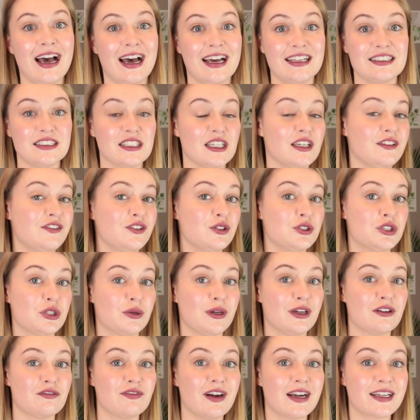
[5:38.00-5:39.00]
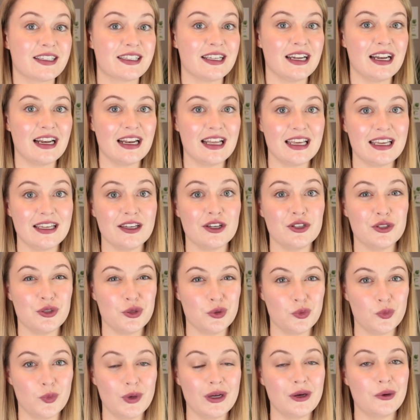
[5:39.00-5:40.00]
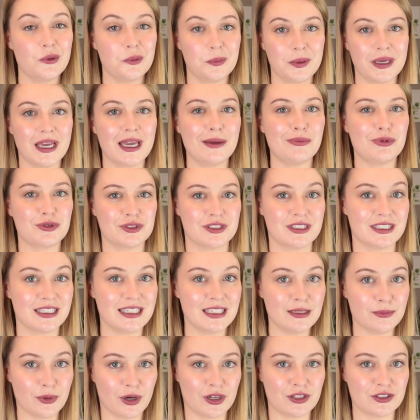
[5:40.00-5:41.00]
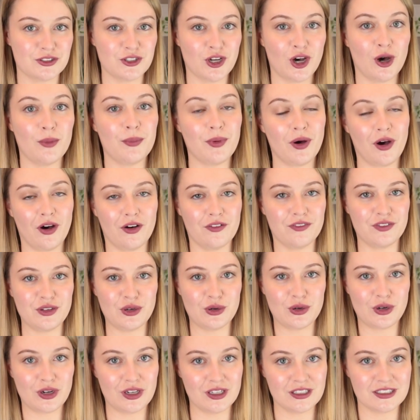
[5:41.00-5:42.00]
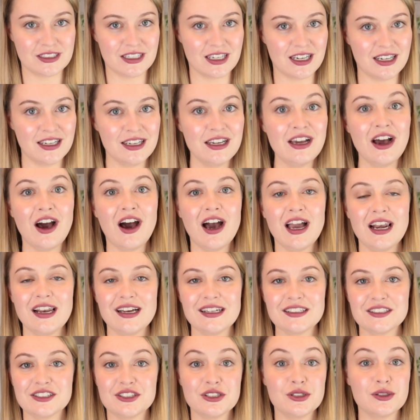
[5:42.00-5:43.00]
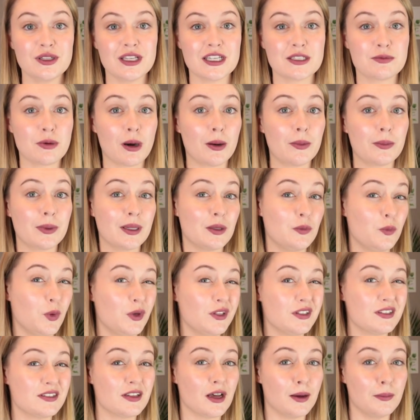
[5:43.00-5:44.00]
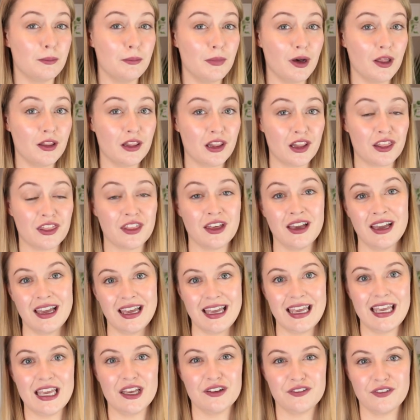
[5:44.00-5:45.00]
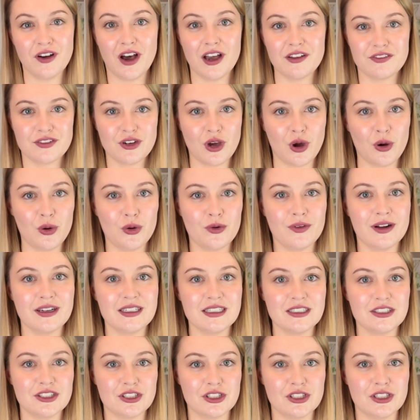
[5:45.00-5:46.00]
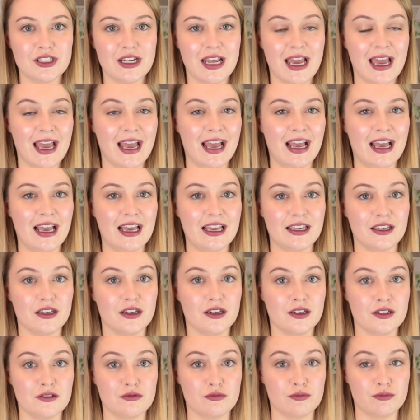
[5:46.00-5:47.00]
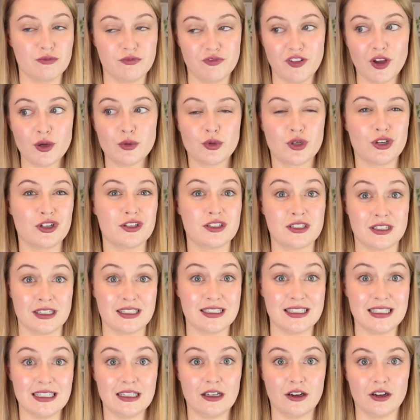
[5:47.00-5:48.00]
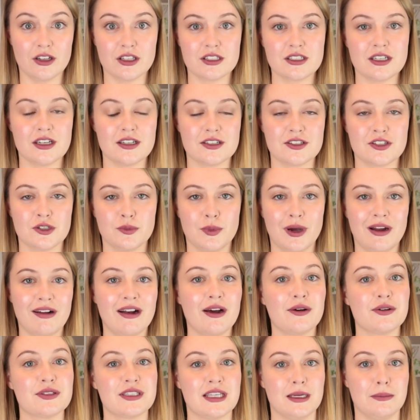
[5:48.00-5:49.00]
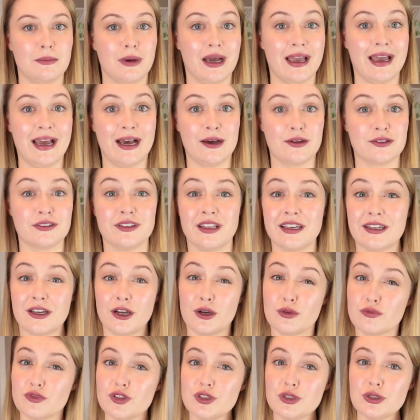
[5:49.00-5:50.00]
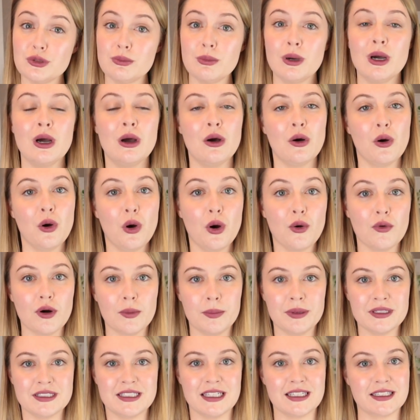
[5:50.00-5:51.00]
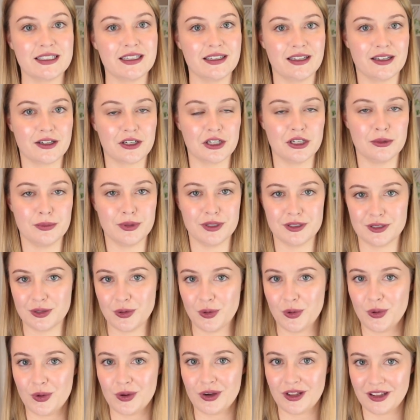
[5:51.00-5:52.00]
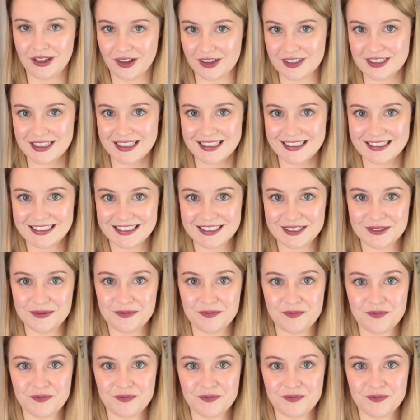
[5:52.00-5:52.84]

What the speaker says: And if you do it regularly, you will be able to keep on top of your clutter. I like to do this probably once a month if I've not already done a focused declutter somewhere else in my house, like a room or a particular cupboard or closet.